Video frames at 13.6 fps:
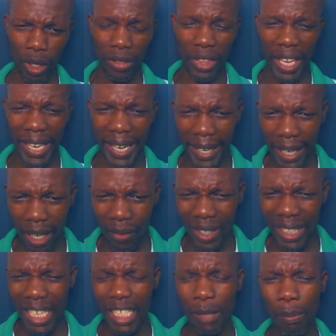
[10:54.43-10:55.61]
They ran away.
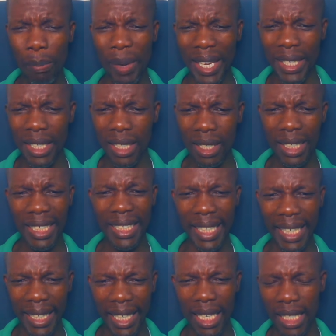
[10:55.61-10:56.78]
They spent
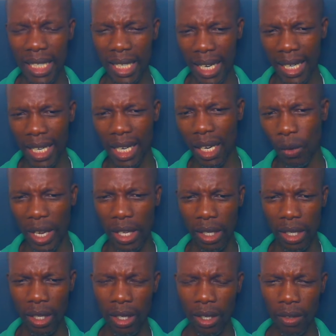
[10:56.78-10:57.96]
decades running away
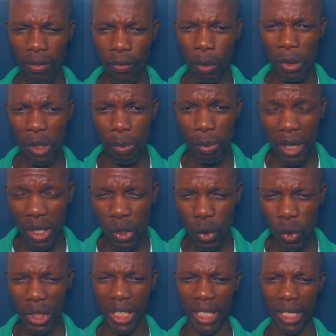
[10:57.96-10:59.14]
from Smith
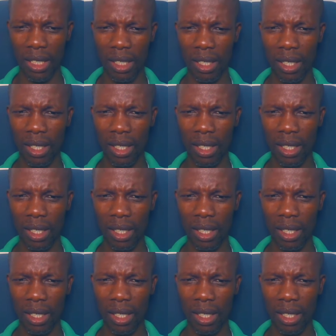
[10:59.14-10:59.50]
soldiers.